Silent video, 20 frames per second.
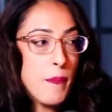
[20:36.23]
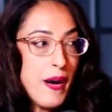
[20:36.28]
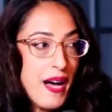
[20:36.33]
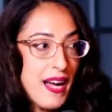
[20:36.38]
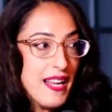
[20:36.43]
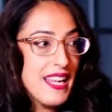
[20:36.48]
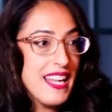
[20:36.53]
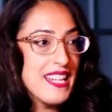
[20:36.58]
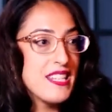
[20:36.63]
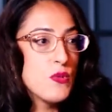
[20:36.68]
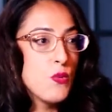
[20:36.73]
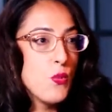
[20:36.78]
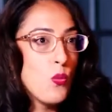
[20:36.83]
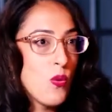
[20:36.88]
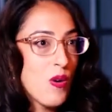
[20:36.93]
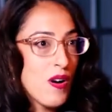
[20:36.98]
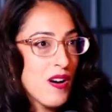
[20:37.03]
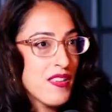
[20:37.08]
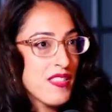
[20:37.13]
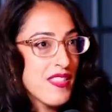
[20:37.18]
But it's
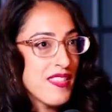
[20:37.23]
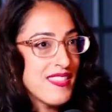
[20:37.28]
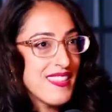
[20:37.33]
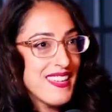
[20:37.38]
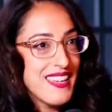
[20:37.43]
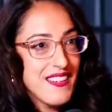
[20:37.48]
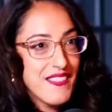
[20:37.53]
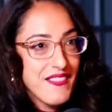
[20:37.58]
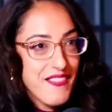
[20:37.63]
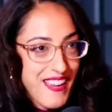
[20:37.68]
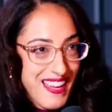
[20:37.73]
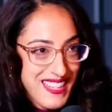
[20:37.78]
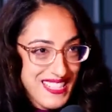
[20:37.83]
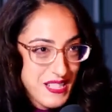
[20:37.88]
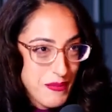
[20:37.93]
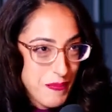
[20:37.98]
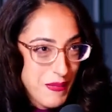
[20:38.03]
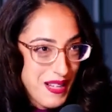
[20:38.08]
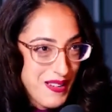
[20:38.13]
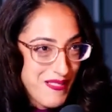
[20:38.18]
worth the
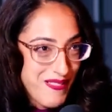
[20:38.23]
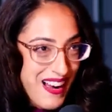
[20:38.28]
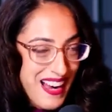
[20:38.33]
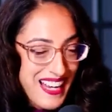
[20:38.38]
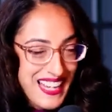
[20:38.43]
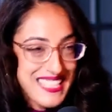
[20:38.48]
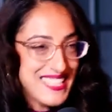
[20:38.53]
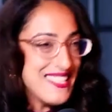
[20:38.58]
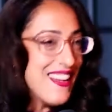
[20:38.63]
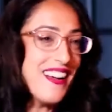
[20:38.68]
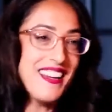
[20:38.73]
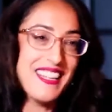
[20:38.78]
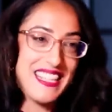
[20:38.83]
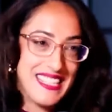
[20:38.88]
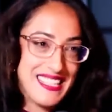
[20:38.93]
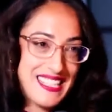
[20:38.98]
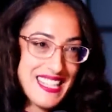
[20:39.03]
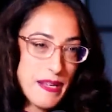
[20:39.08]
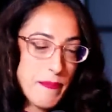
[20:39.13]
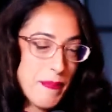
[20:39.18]
investment, right? It's not
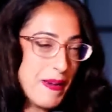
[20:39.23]
easy,